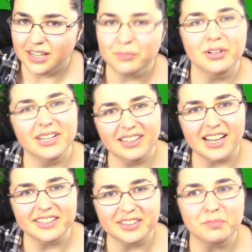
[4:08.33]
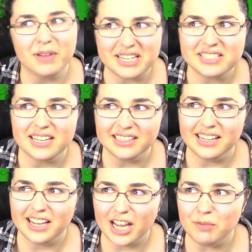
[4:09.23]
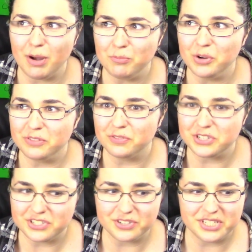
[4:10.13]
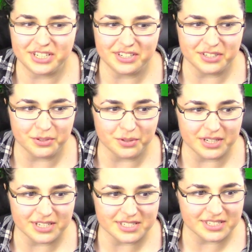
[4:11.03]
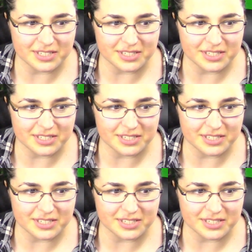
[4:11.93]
I'm really glad that the best thing they can come up with for Cersei to do is